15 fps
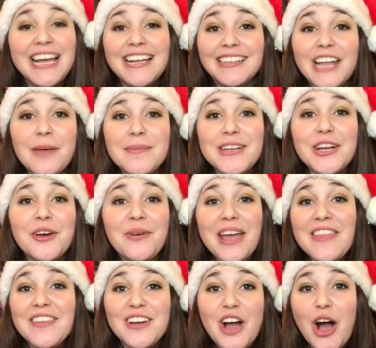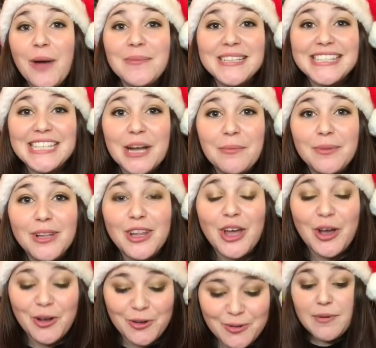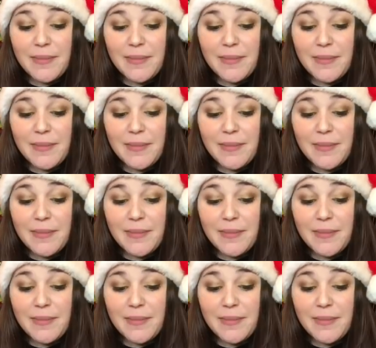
Let me know in the comments down below.